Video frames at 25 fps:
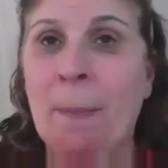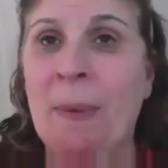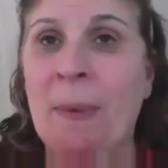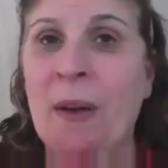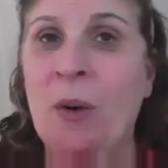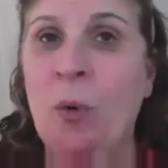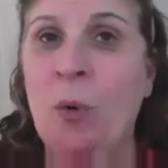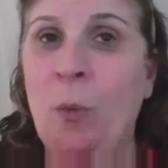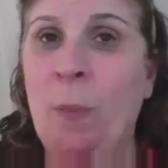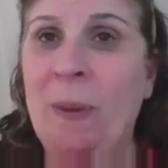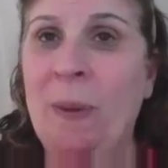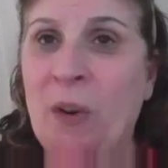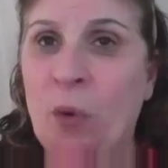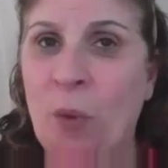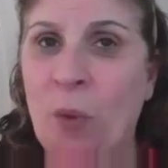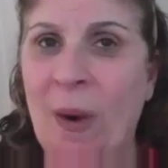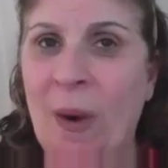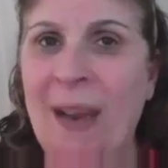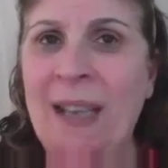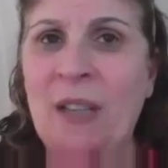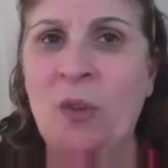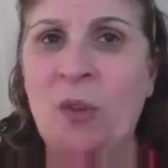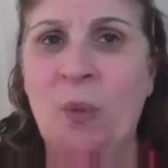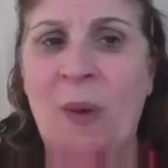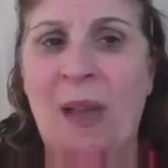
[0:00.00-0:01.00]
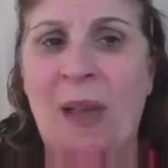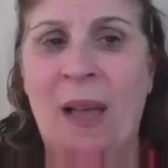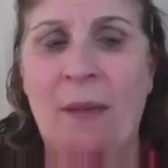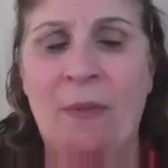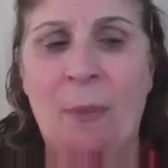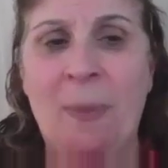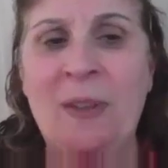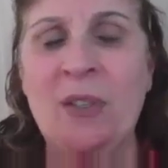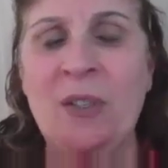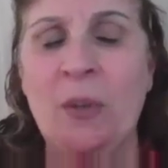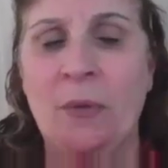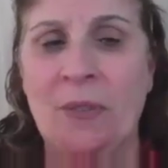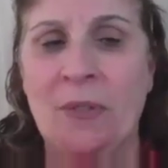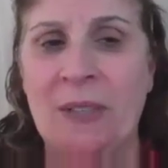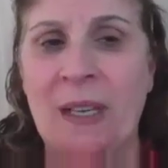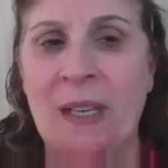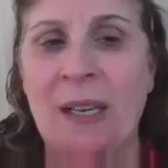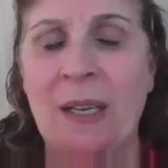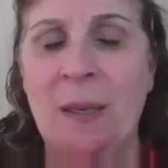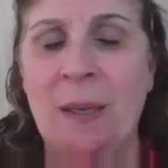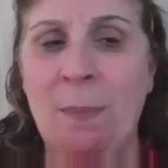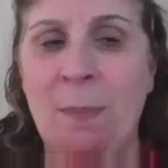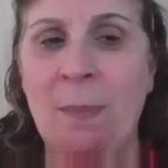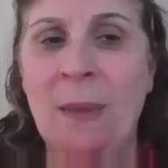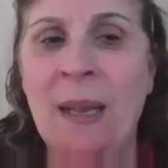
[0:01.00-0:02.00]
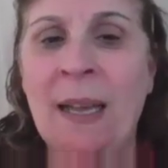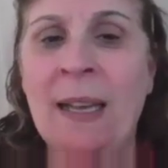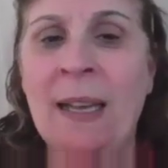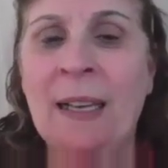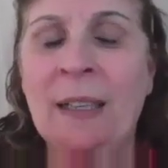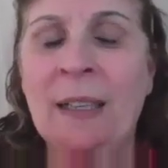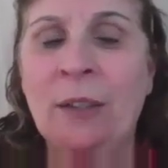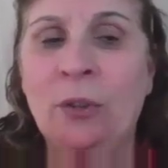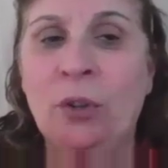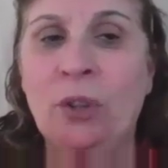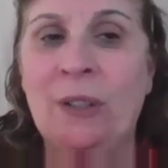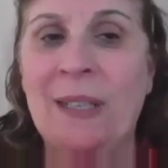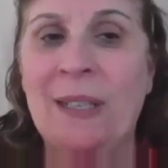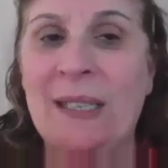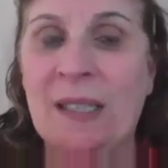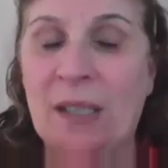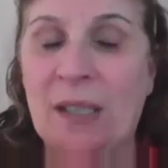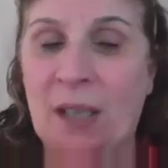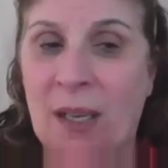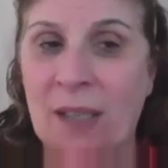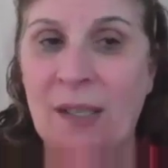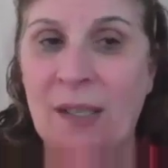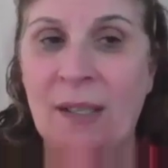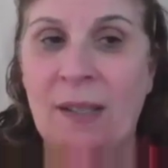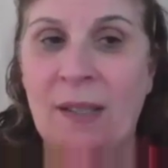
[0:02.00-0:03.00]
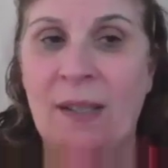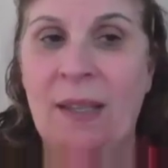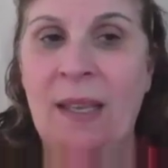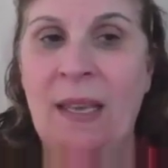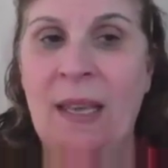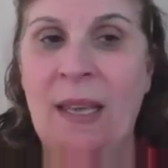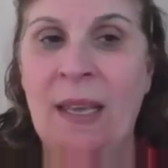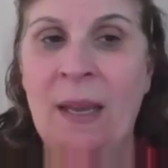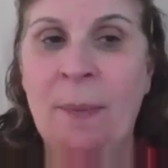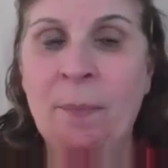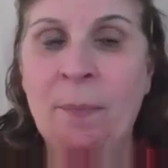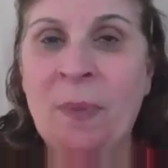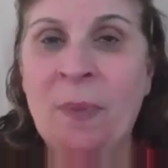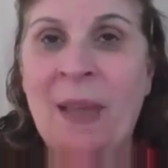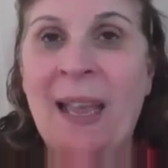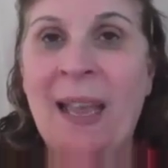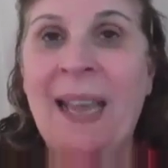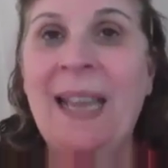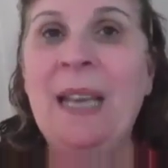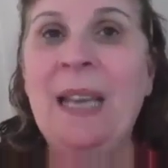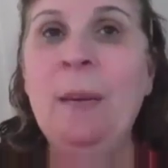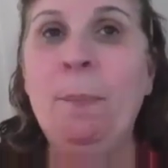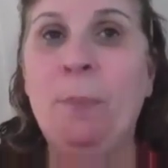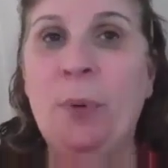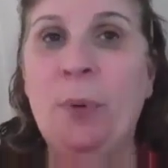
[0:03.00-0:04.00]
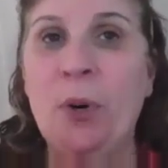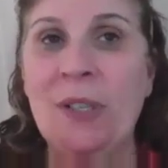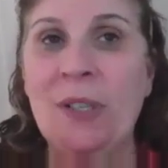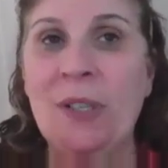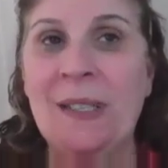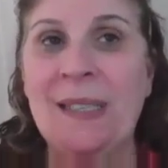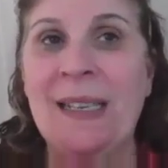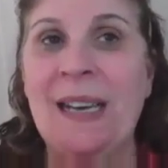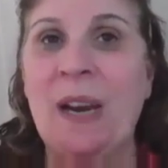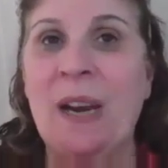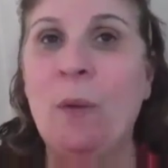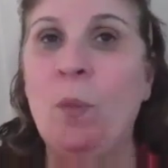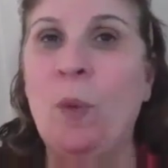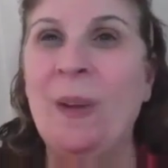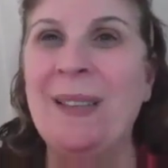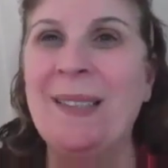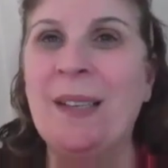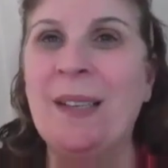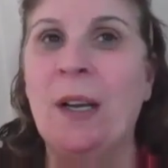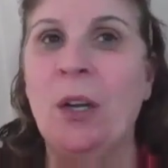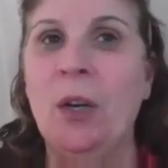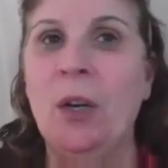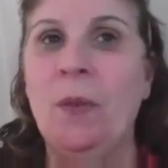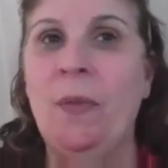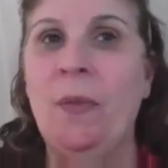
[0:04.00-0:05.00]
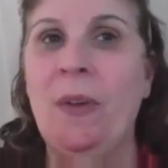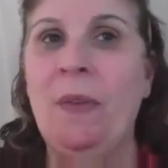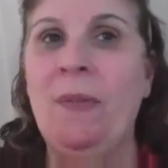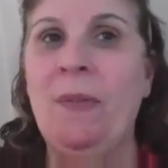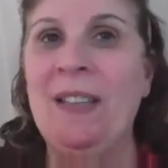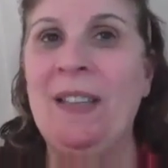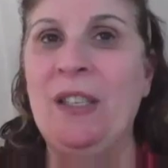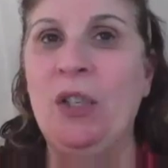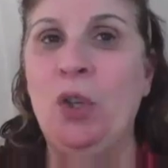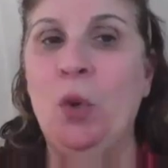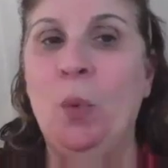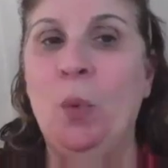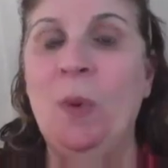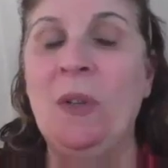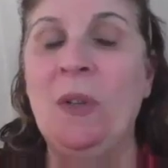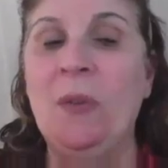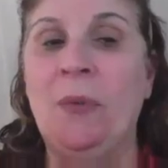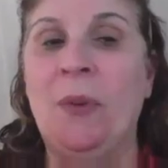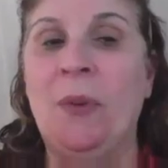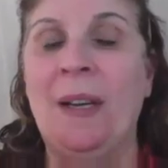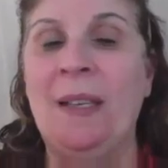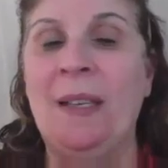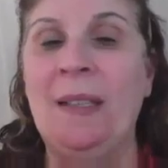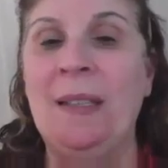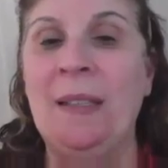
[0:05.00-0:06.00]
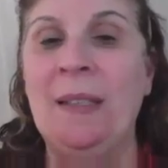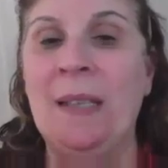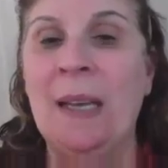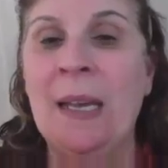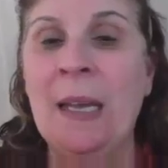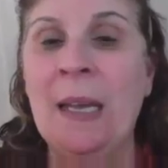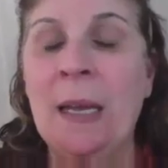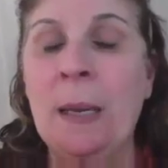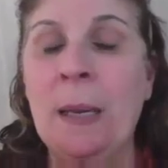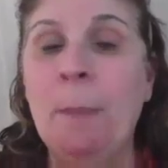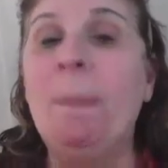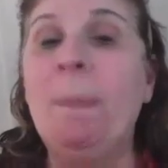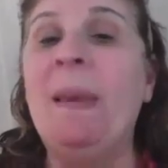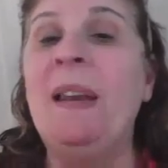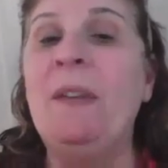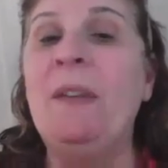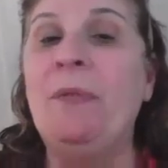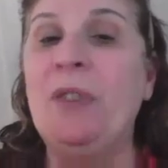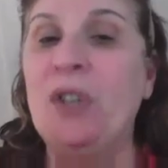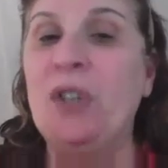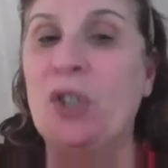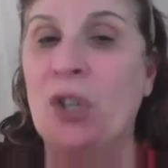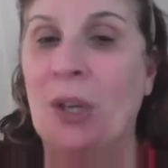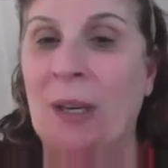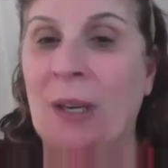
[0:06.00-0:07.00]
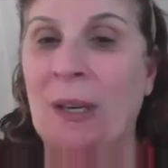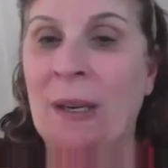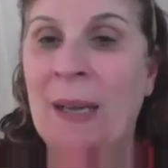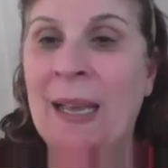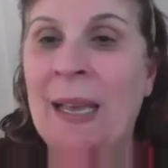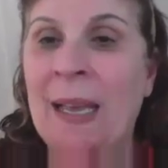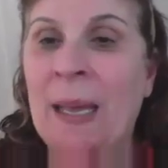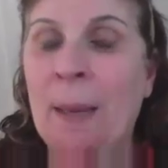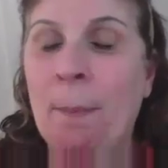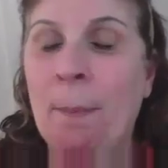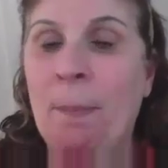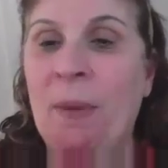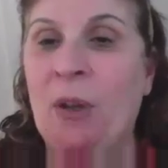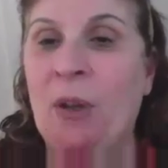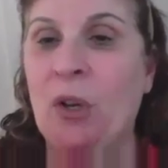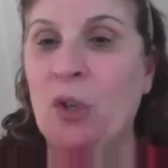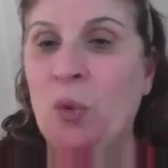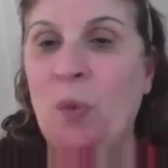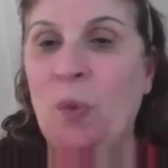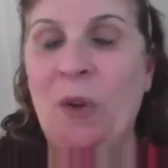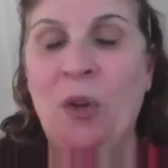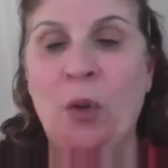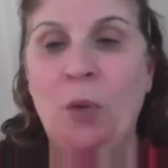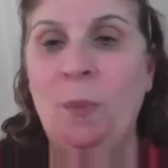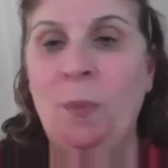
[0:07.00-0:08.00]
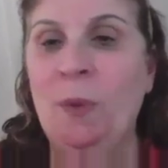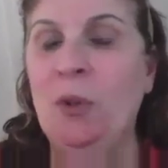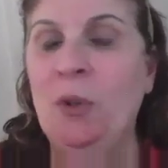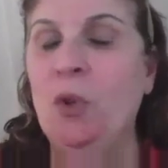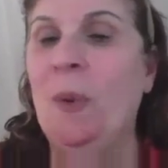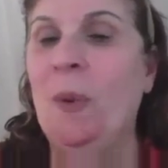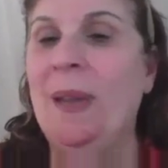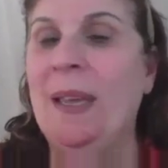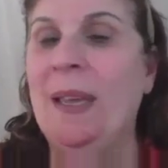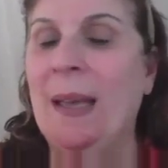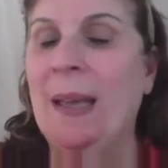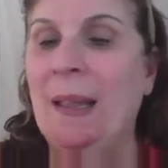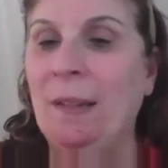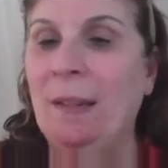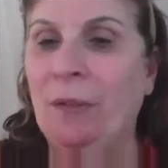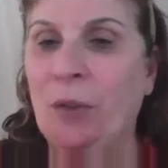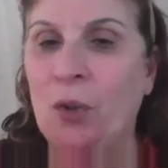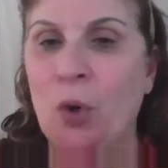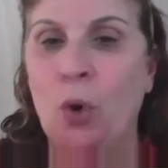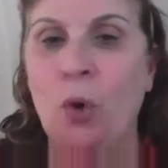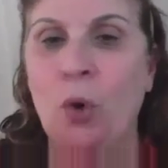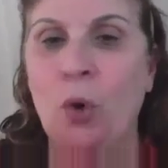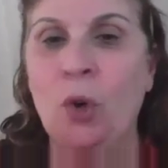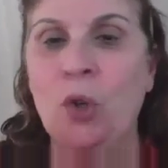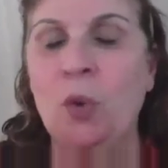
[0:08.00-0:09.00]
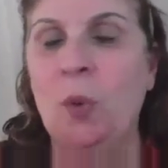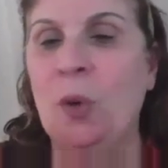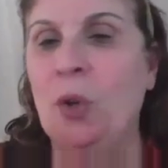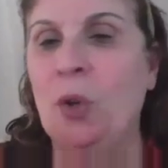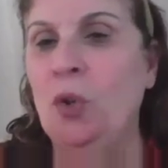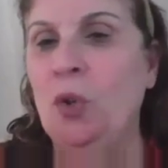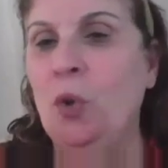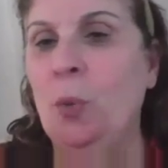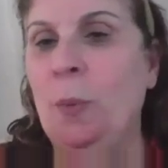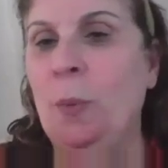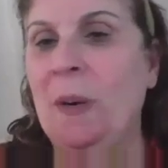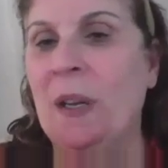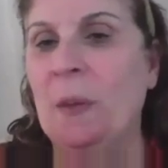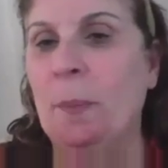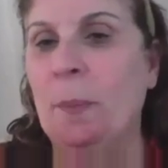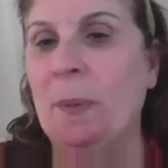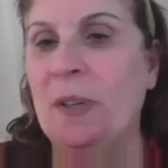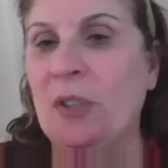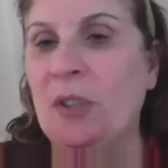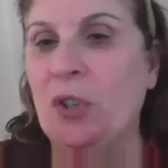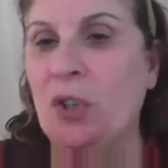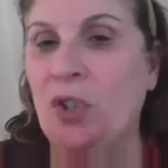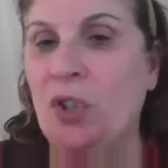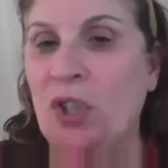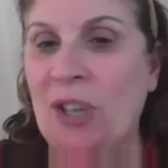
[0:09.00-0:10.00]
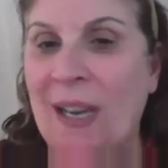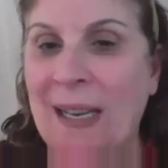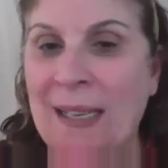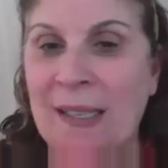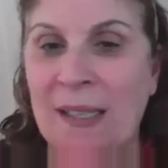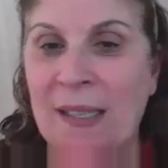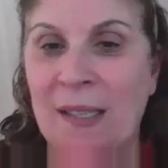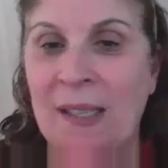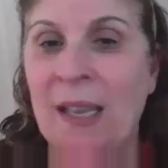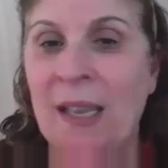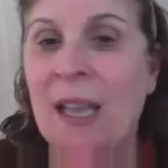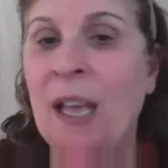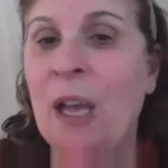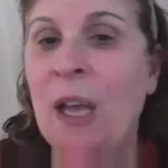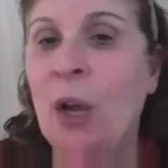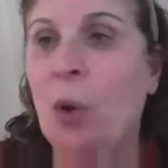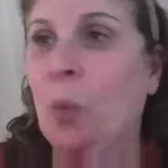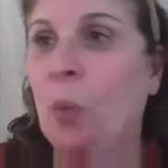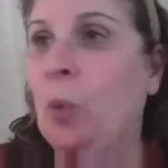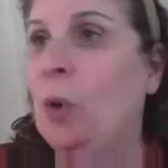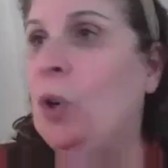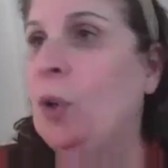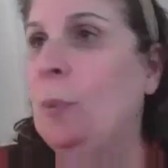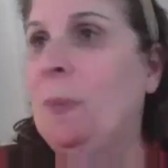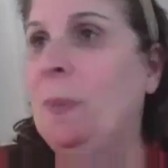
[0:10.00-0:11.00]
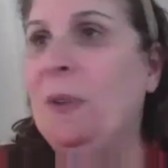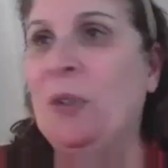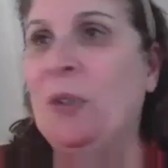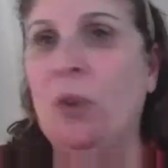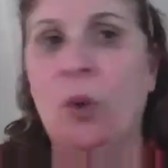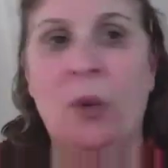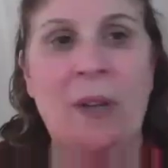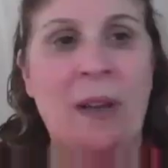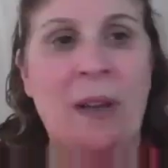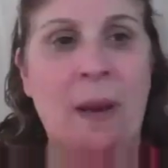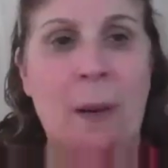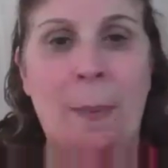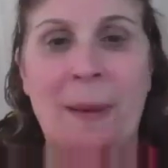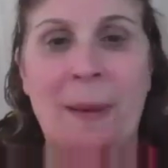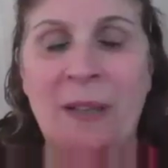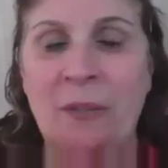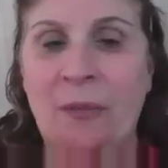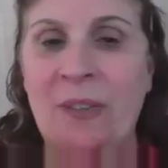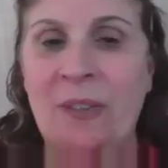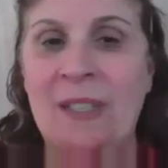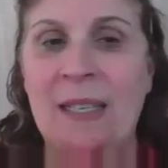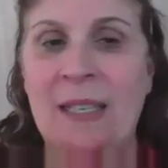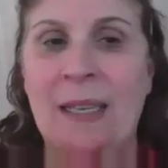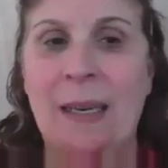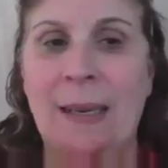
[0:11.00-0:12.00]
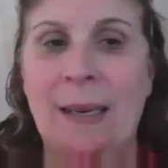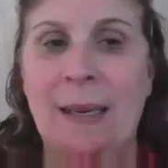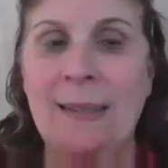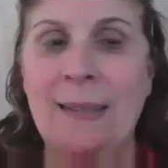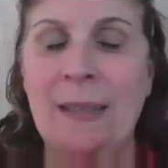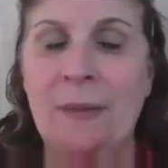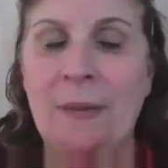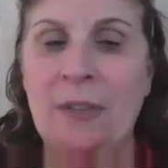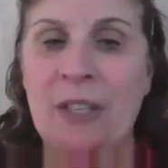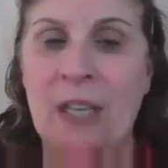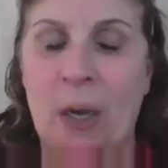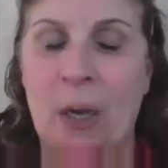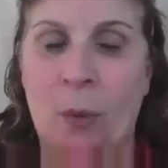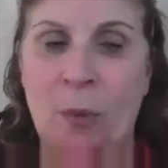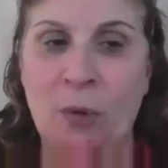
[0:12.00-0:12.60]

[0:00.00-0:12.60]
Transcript: But it would be great we have a bit of time to discuss the in person and what kind of events you would find beneficial because we could be doing health talks, we could do blood pressure checks, we could be talking about physical activity.